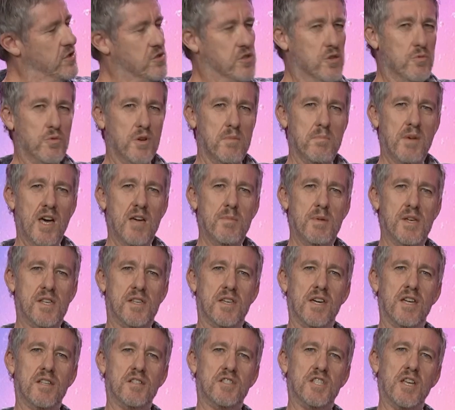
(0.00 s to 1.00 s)
Could we maybe
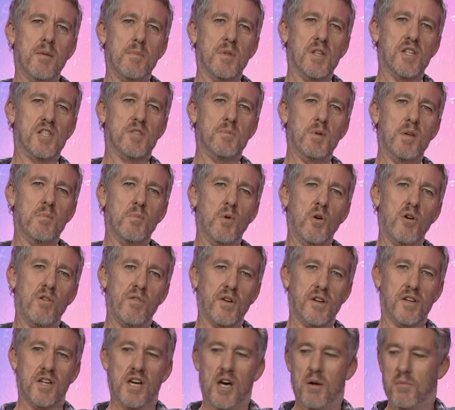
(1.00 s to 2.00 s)
get something that's a bit more of
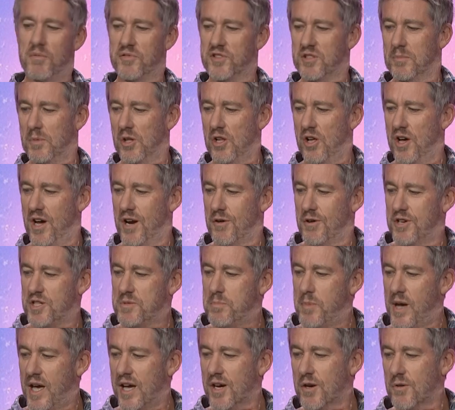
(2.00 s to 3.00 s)
a comfortable Irish
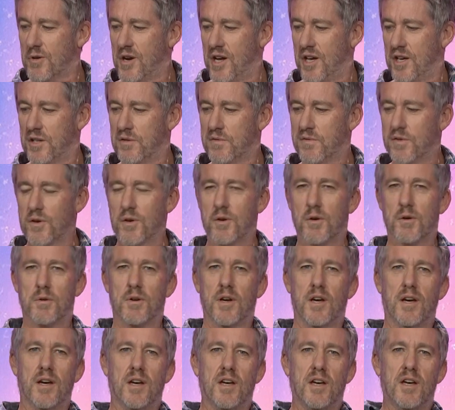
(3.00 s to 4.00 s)
background
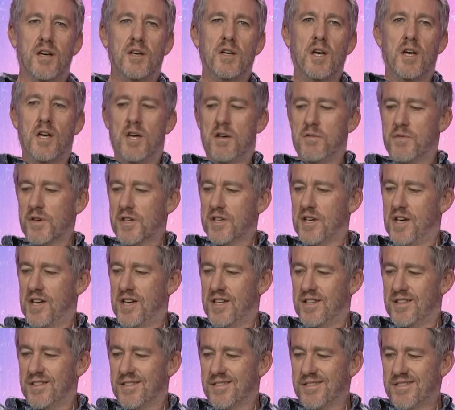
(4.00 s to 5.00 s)
for Kian?